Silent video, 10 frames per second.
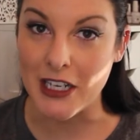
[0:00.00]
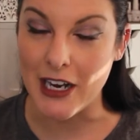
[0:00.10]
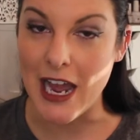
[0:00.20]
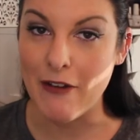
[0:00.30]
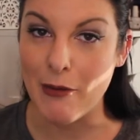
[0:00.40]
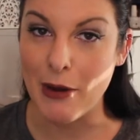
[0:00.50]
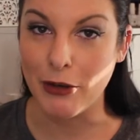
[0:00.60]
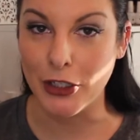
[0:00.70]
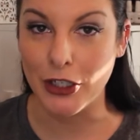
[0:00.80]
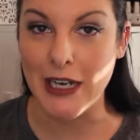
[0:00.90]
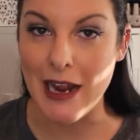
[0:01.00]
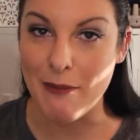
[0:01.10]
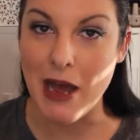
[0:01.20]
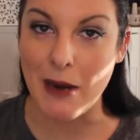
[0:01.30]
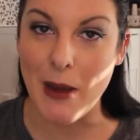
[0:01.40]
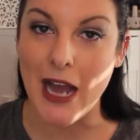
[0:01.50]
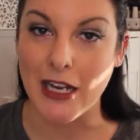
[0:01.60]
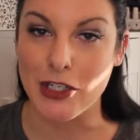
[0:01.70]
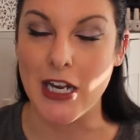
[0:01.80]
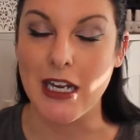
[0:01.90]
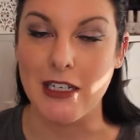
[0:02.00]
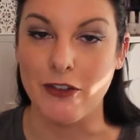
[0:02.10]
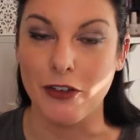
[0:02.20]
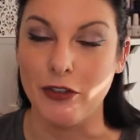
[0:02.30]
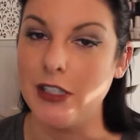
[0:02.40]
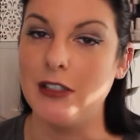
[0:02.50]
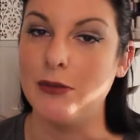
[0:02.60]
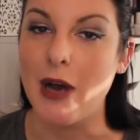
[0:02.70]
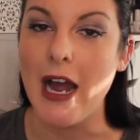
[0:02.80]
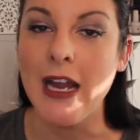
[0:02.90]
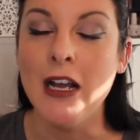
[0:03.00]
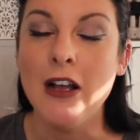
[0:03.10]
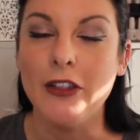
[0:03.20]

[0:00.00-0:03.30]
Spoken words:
that I have about good and bad packaging and different reasons why.